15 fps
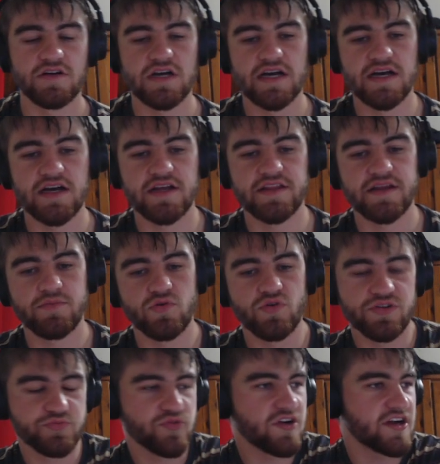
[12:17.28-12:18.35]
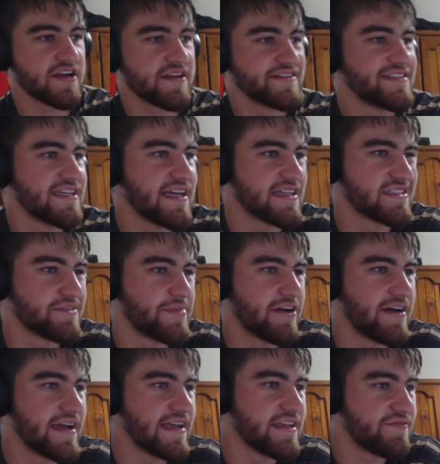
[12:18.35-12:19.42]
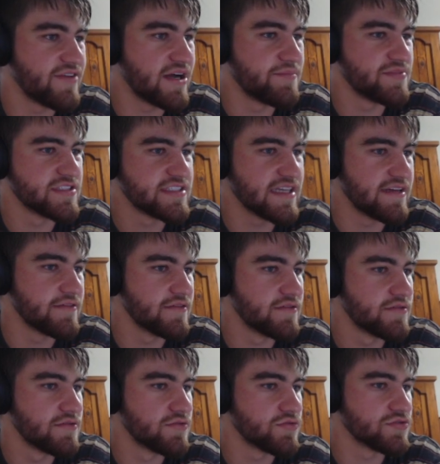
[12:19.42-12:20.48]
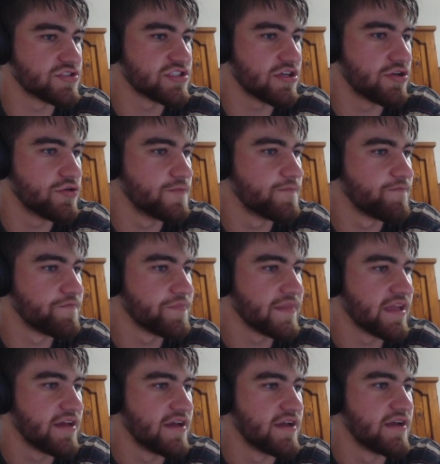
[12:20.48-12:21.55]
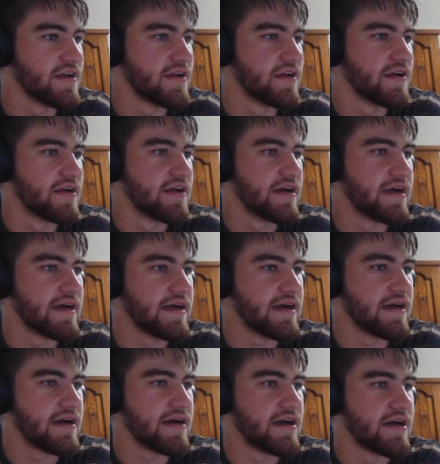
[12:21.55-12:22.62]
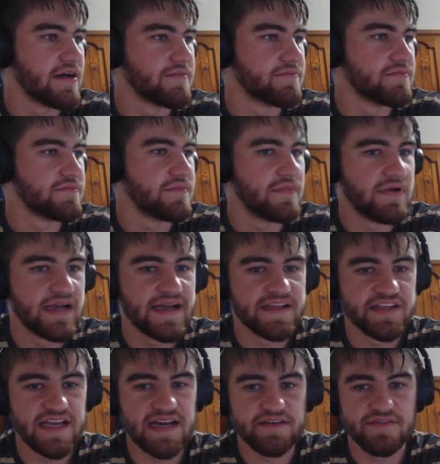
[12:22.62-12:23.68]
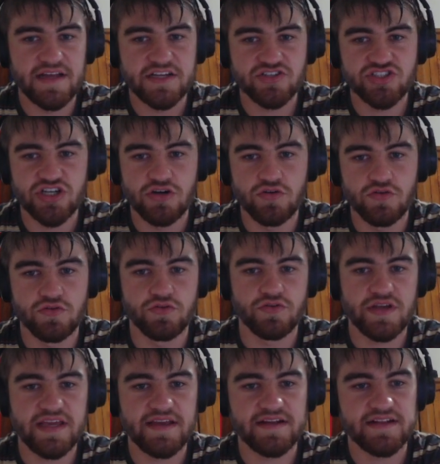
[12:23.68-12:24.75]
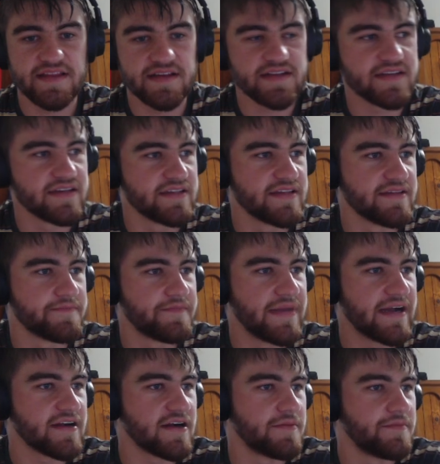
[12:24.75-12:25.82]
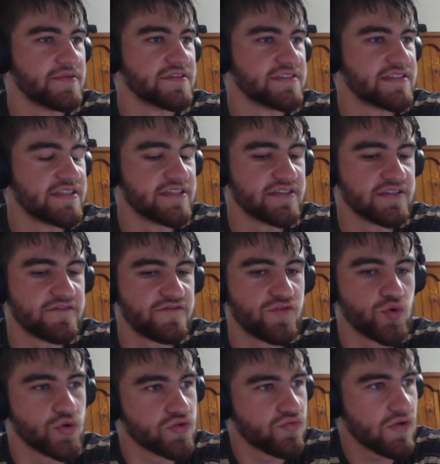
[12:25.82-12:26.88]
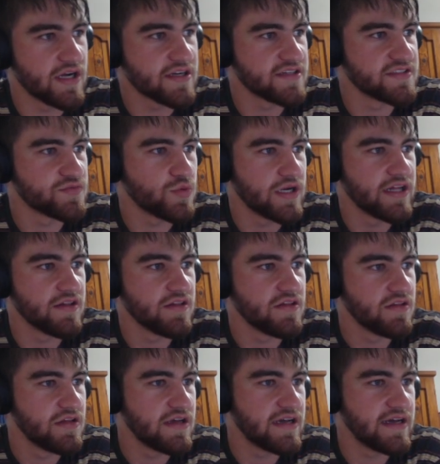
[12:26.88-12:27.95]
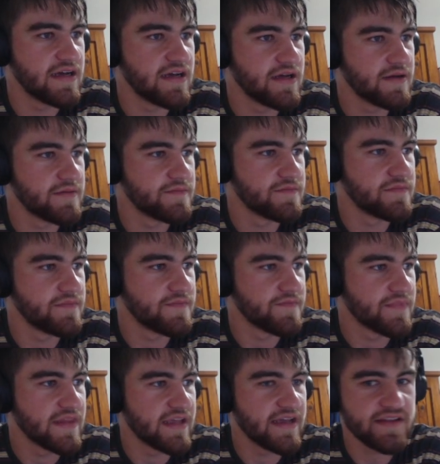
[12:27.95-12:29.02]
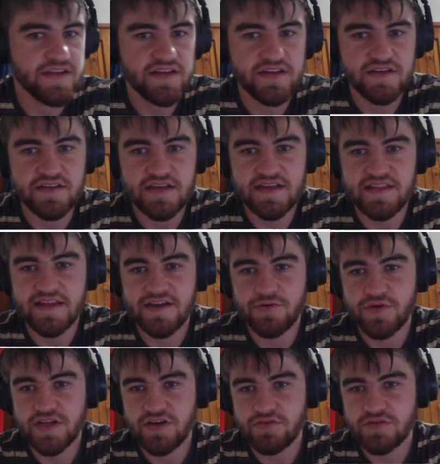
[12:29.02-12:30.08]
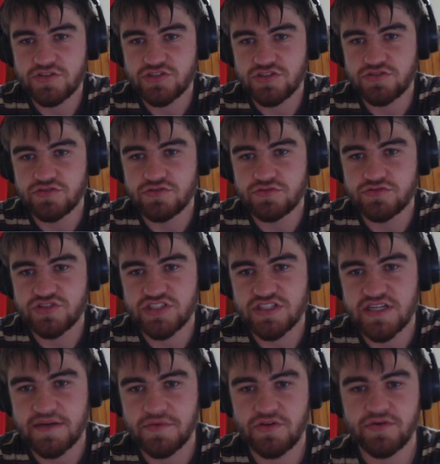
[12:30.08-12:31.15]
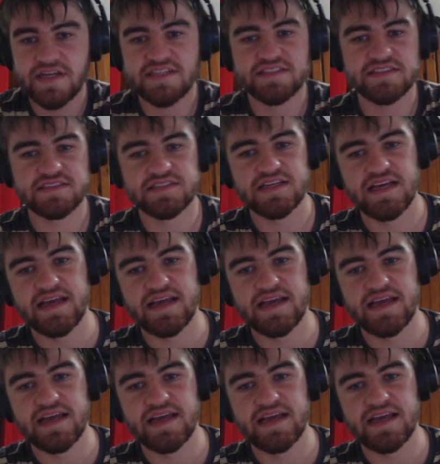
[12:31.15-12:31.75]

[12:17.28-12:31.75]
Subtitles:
number one ruck, as he gets about 85% or so. And you have like Chole or King that can back up as the forward ruck as well. And yeah, and now we go on to GWS.